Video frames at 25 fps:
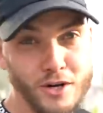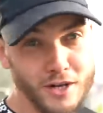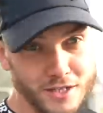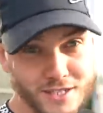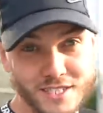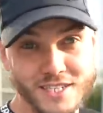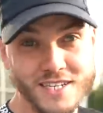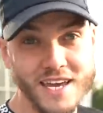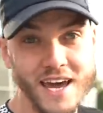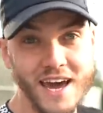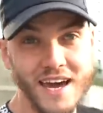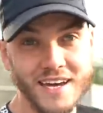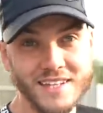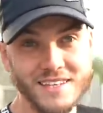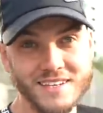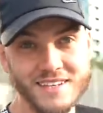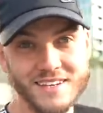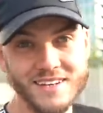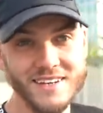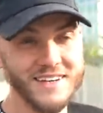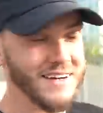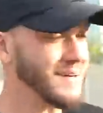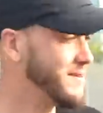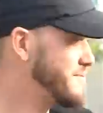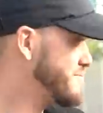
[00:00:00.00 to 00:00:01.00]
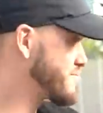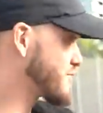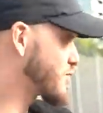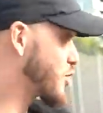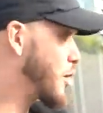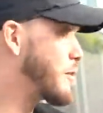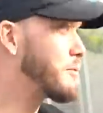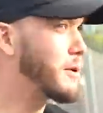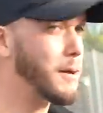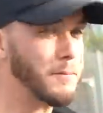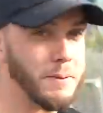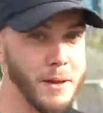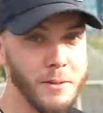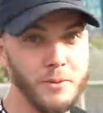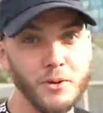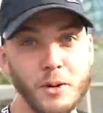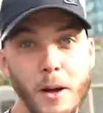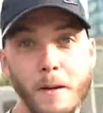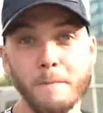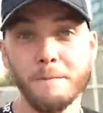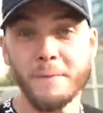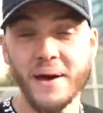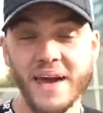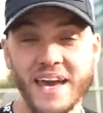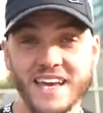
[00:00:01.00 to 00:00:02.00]
got scared. A couple of people
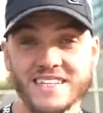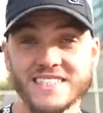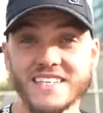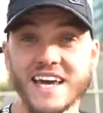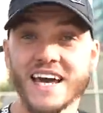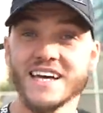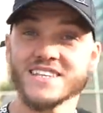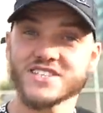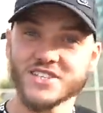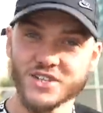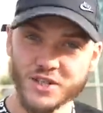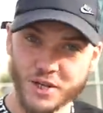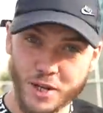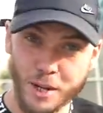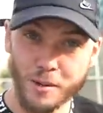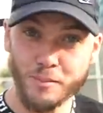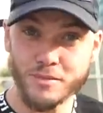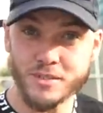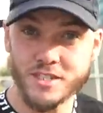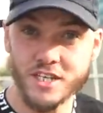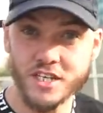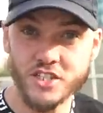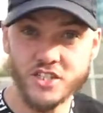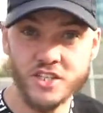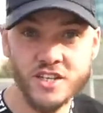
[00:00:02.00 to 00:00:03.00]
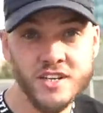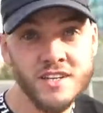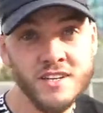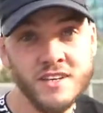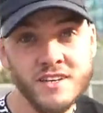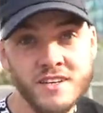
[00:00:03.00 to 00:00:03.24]
got paid to enter the competition.